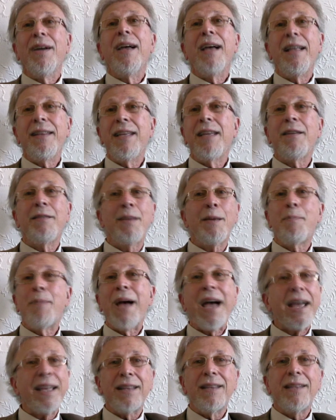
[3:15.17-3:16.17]
And they're
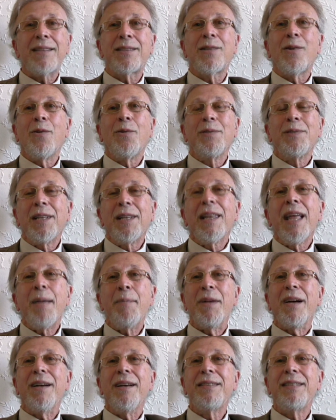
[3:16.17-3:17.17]
back in this whole
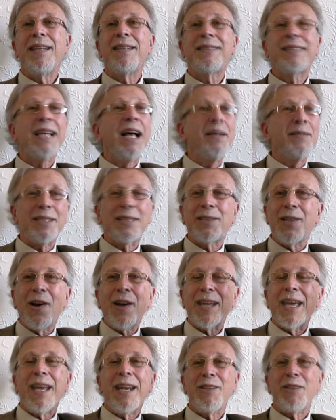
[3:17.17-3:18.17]
dilemma. See, it solves this
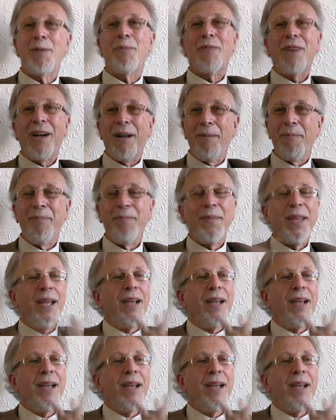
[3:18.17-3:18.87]
dark energy problem.